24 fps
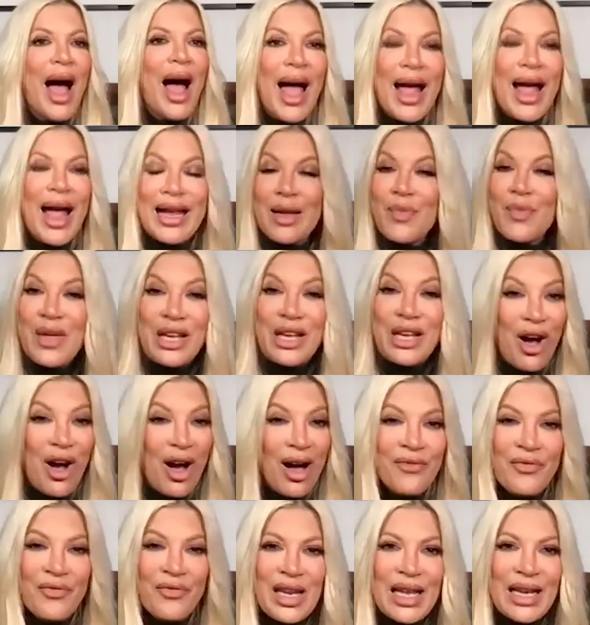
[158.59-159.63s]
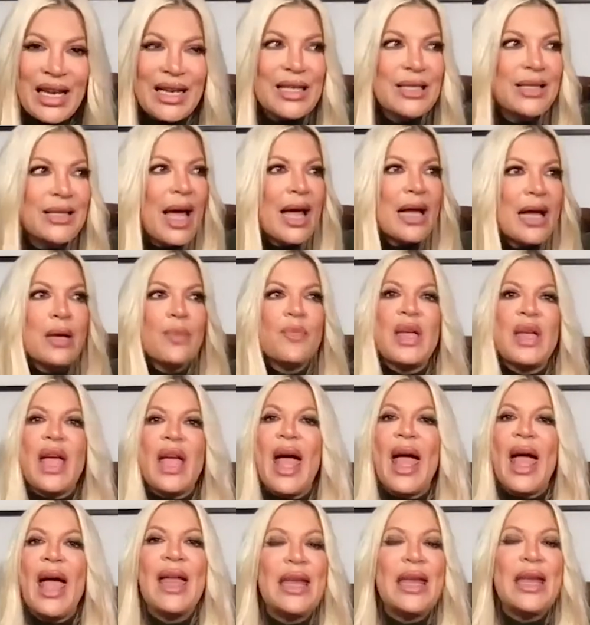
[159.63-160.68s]
I could be confident because I could
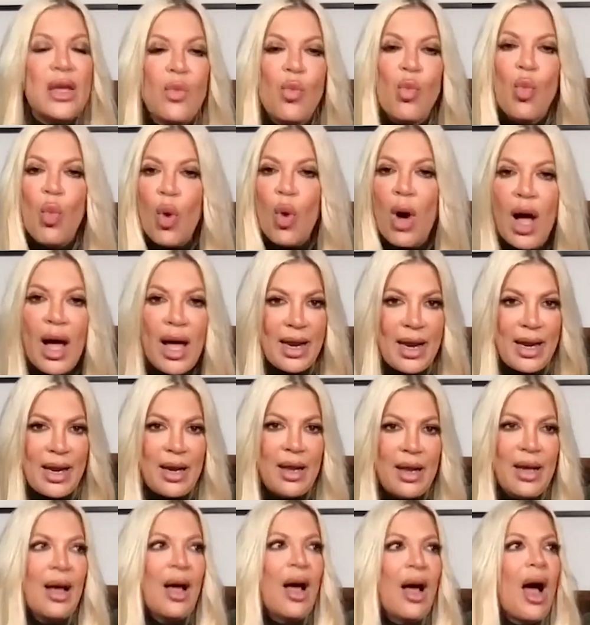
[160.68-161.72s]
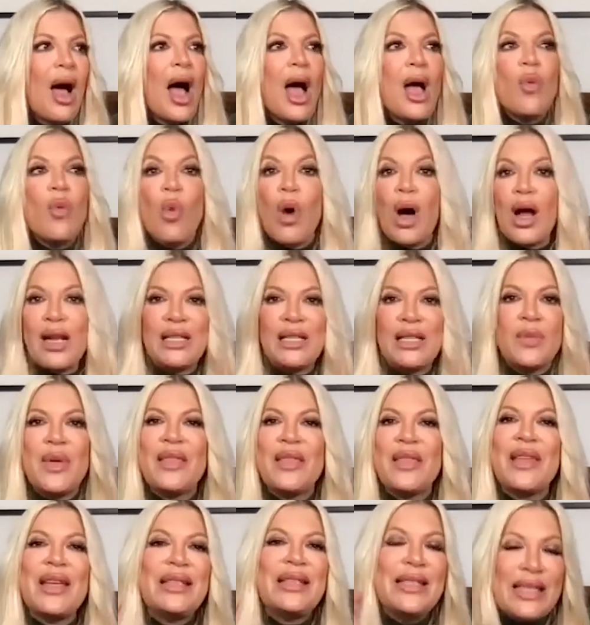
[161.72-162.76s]
be anyone I wanted to
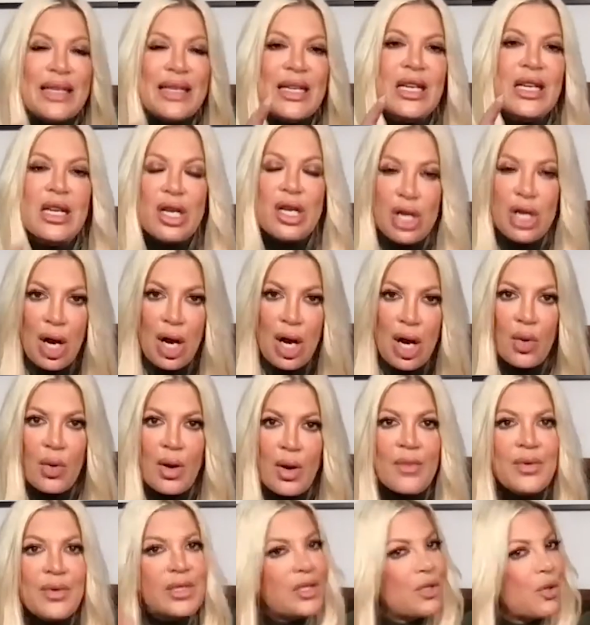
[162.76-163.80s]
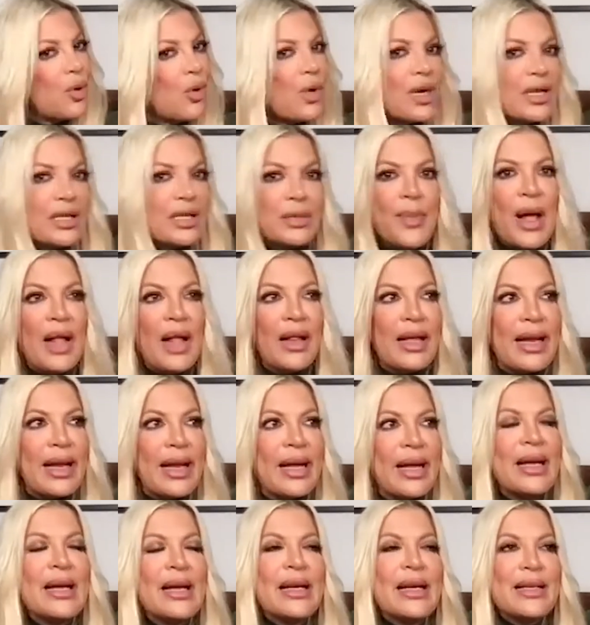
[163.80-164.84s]
be. They didn't know it was Tori
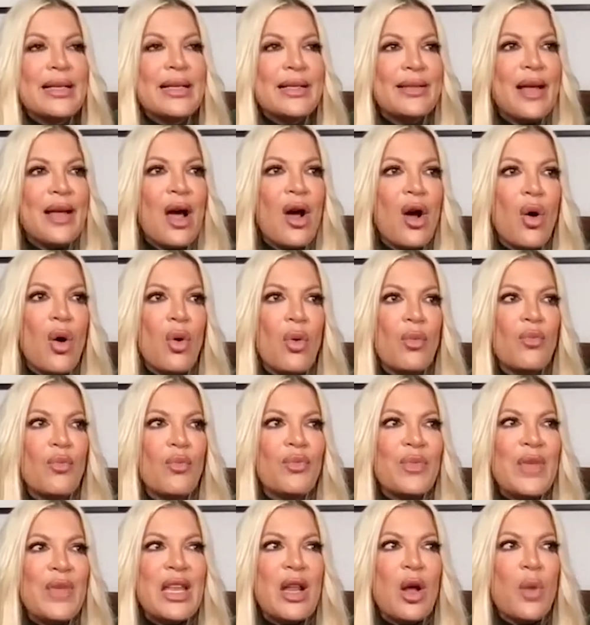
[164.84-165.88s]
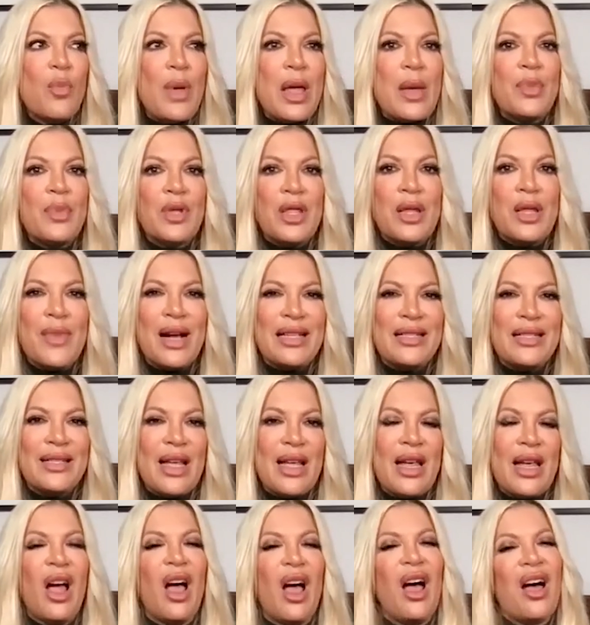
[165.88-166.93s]
Spelling. So, you know, people that might
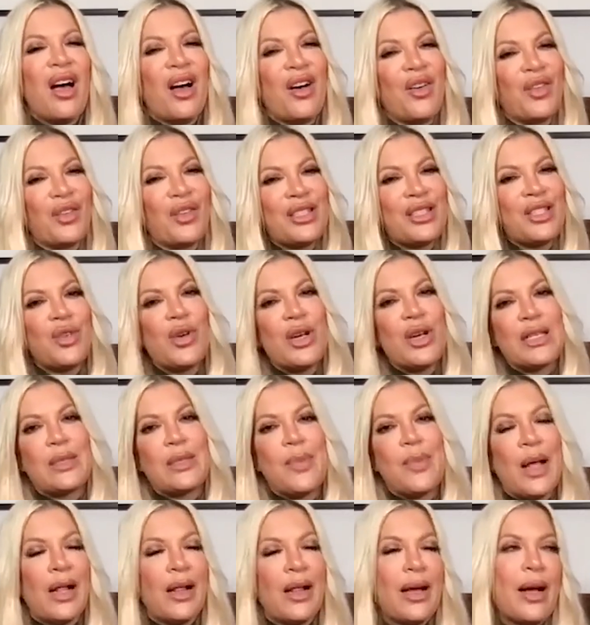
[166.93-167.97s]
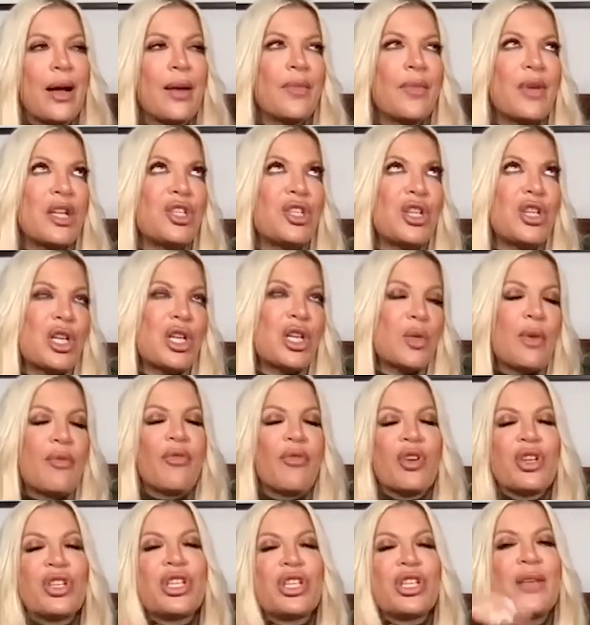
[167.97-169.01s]
say, oh, it's Tori Spelling. I'm going to judge her
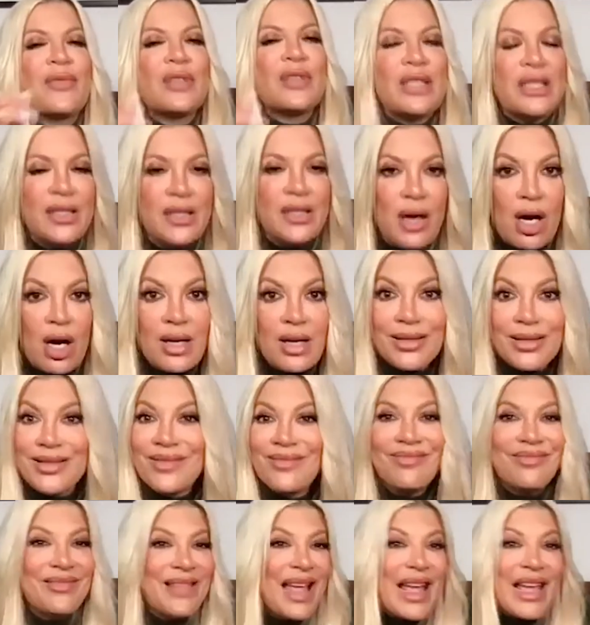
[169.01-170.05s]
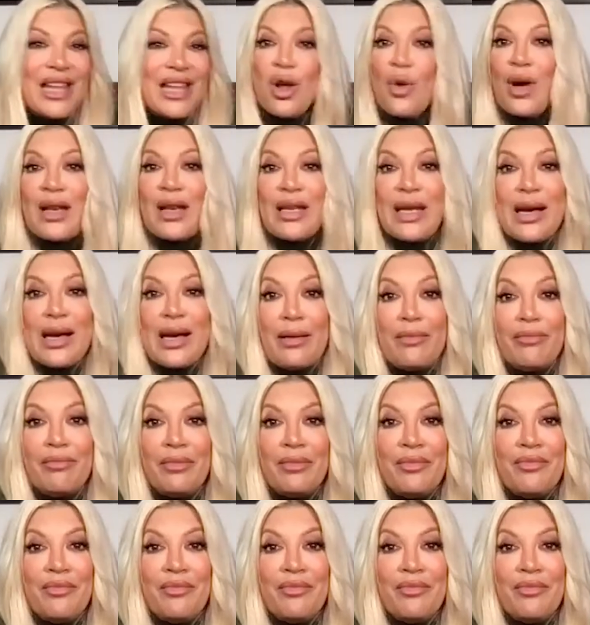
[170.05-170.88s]
before she even starts. They had no idea.